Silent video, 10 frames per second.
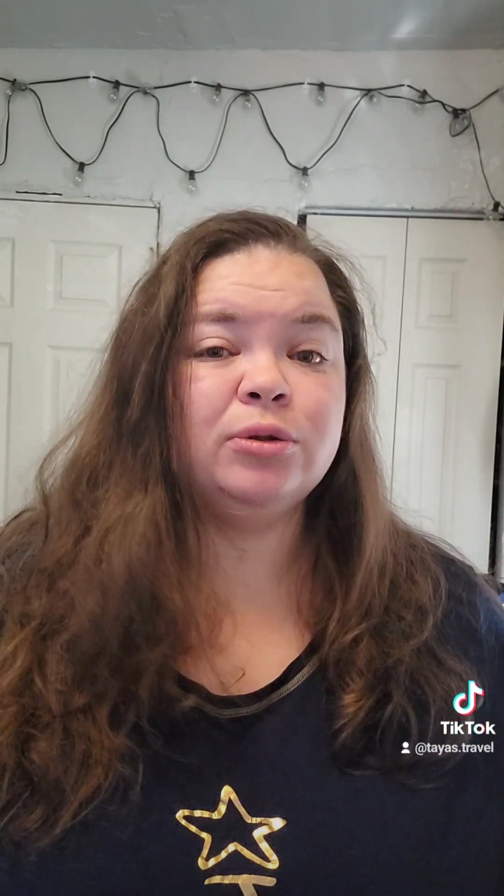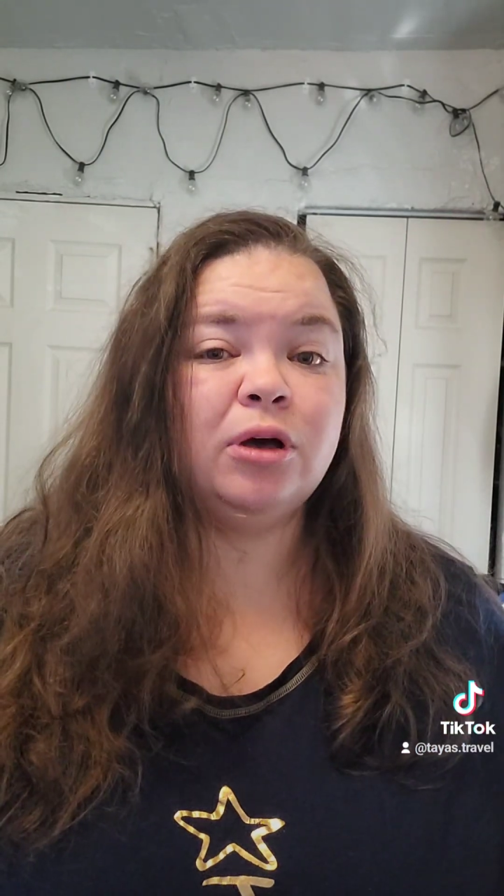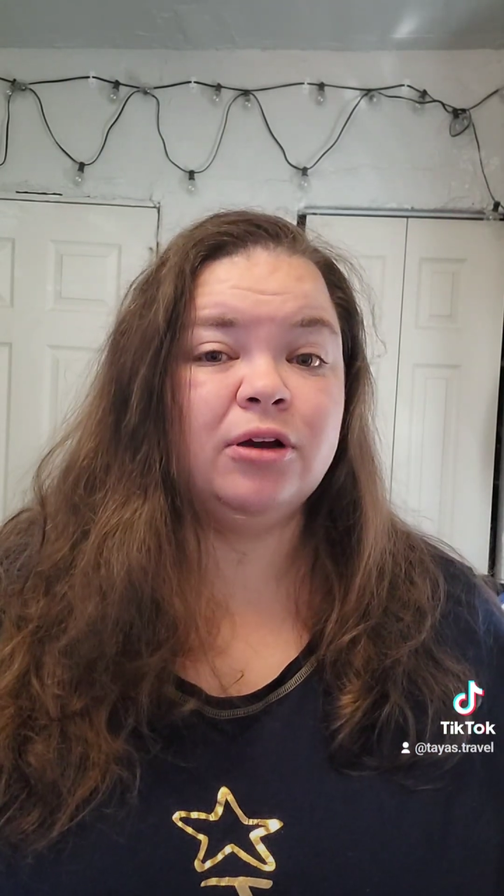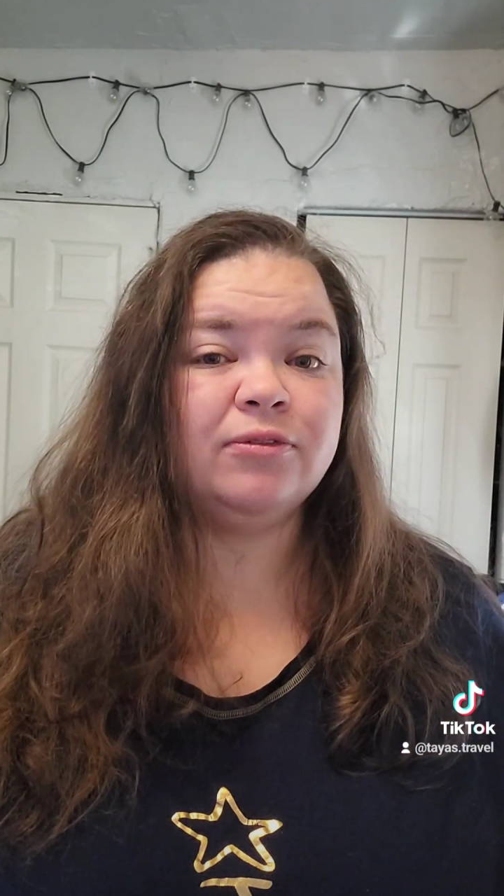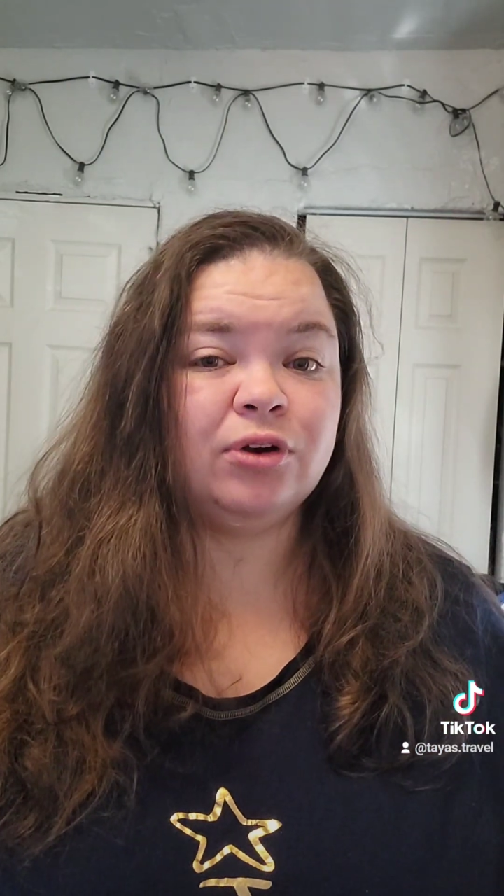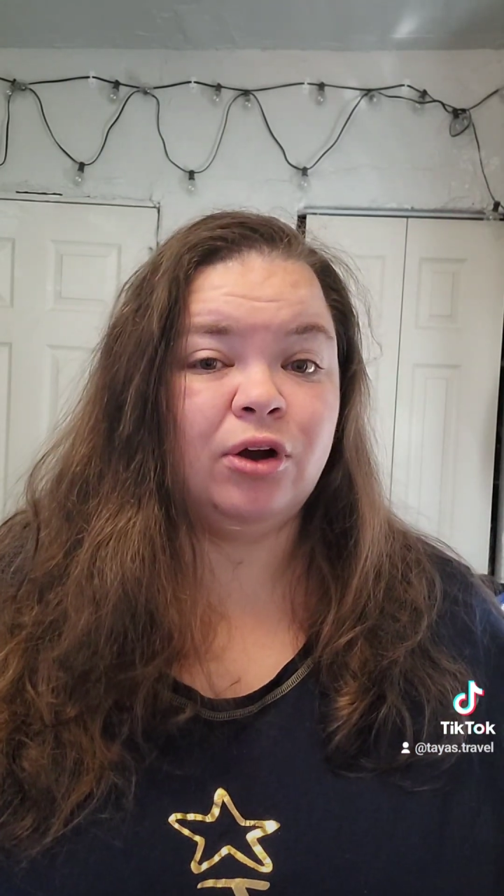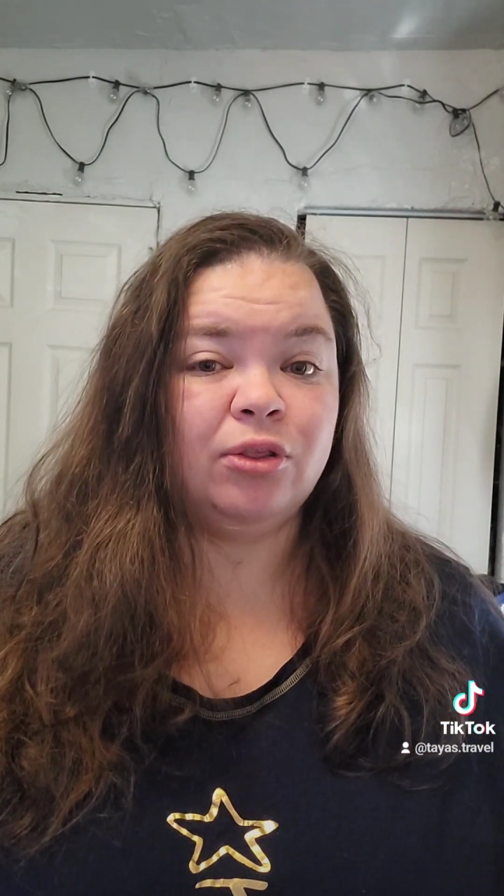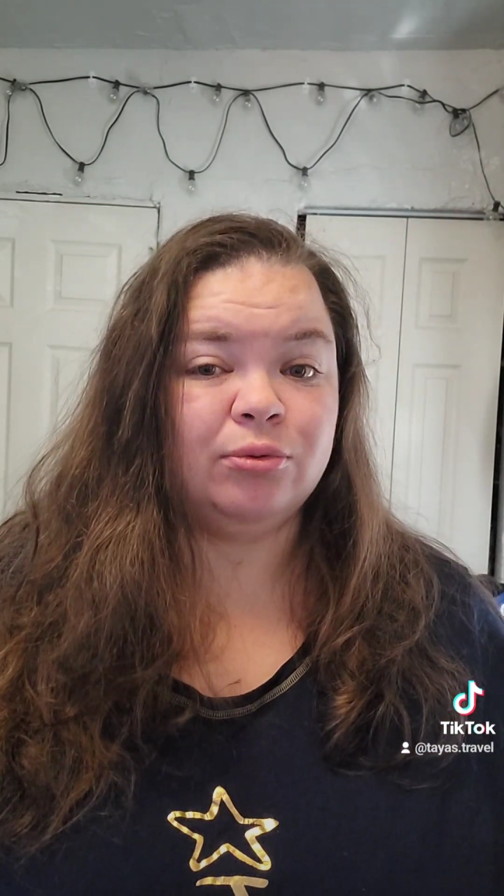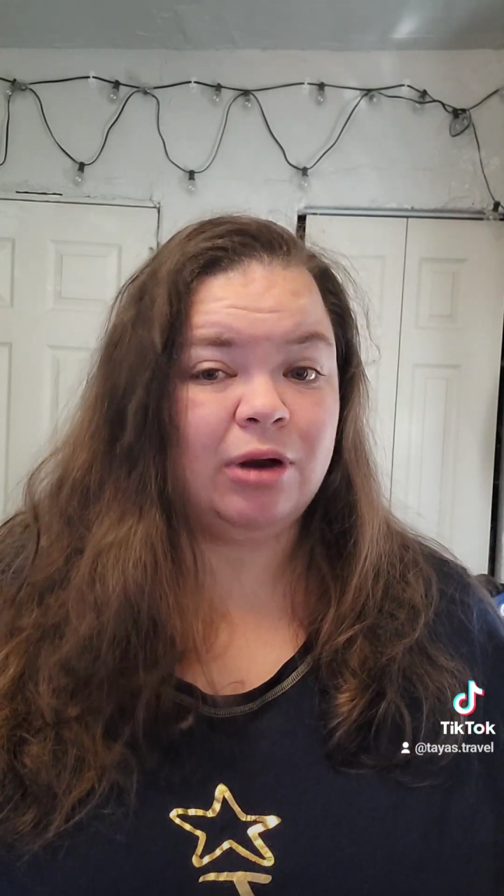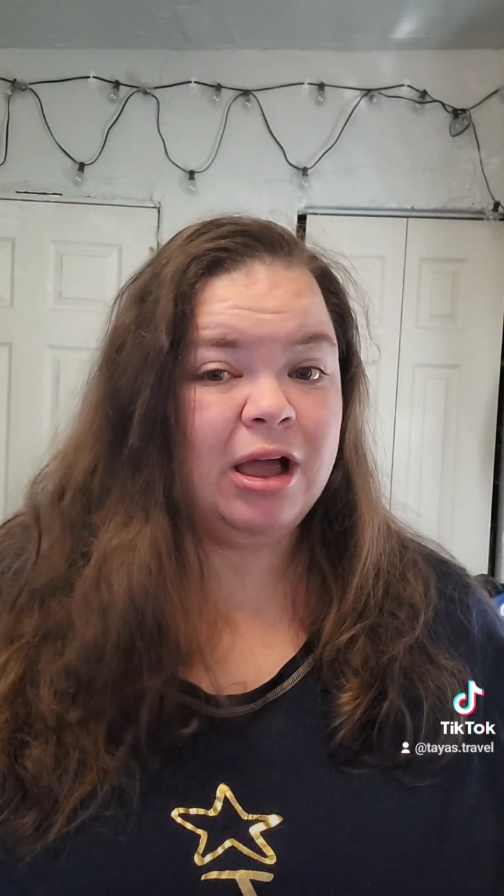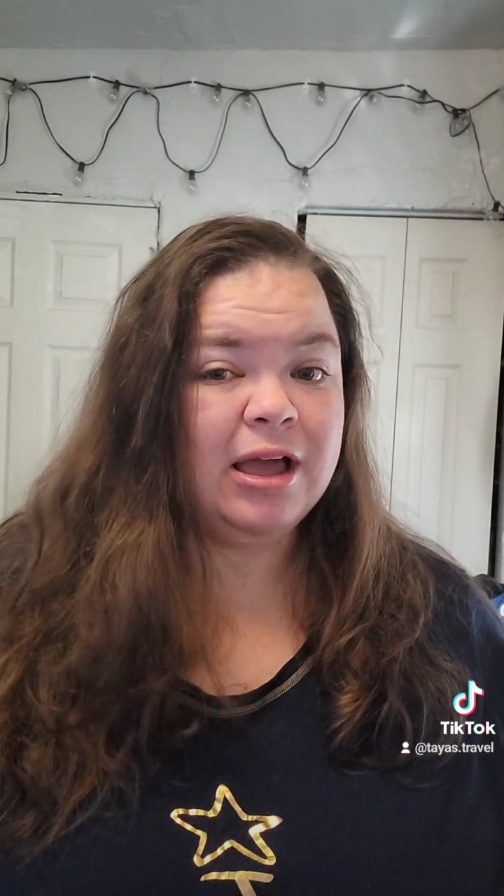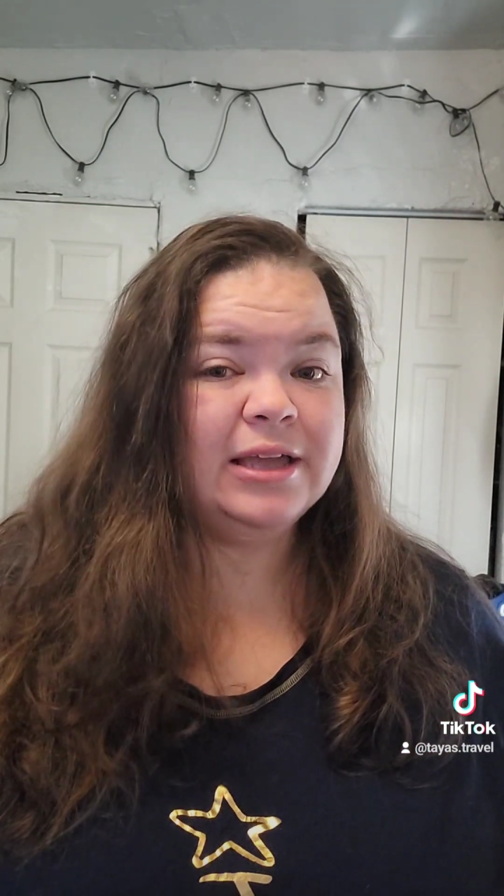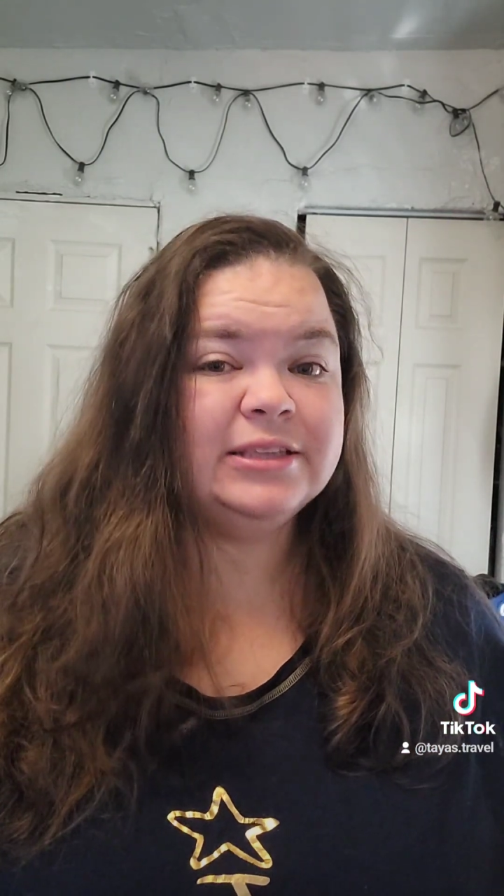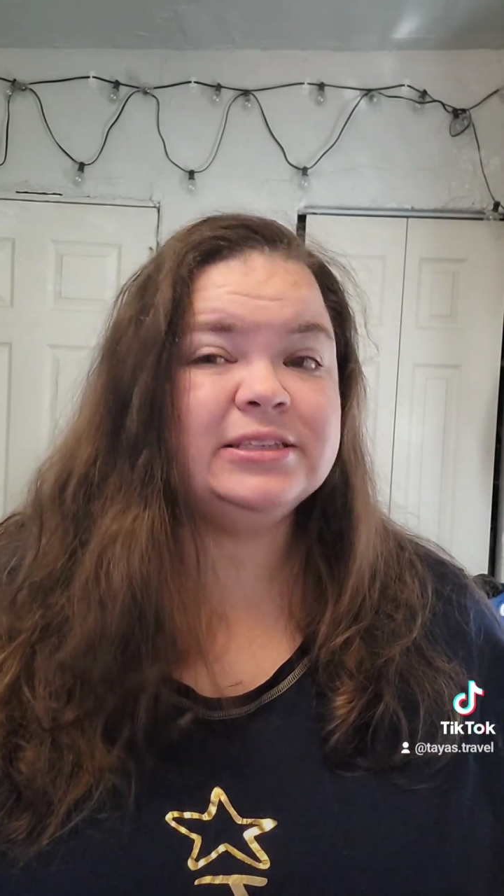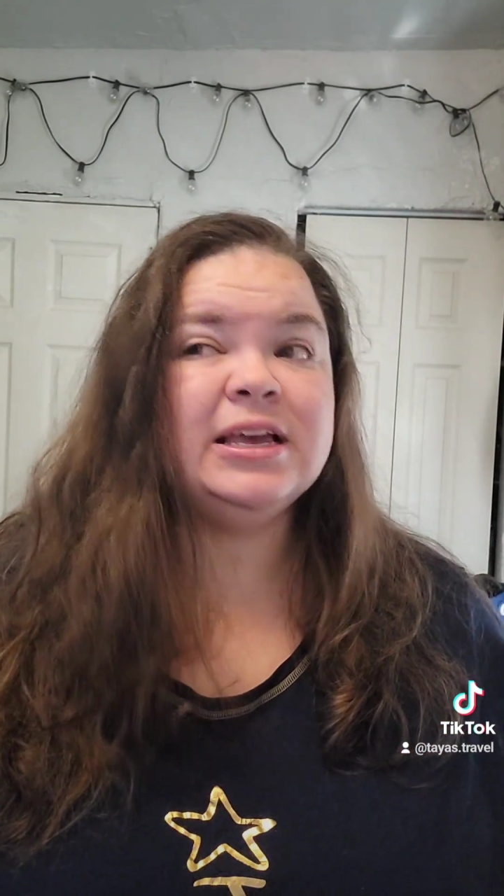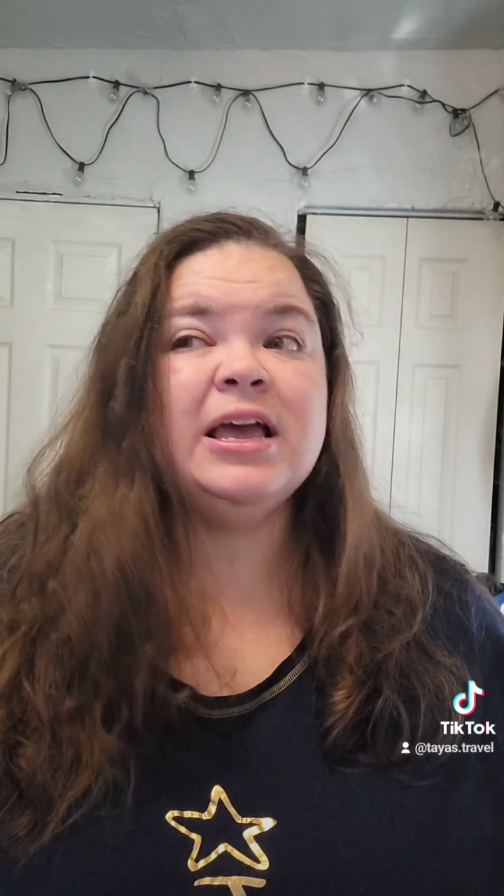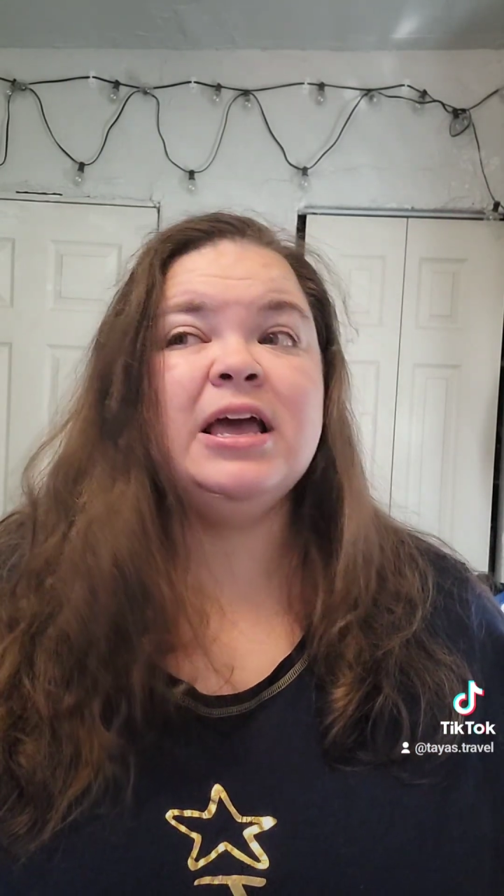long for all the rides.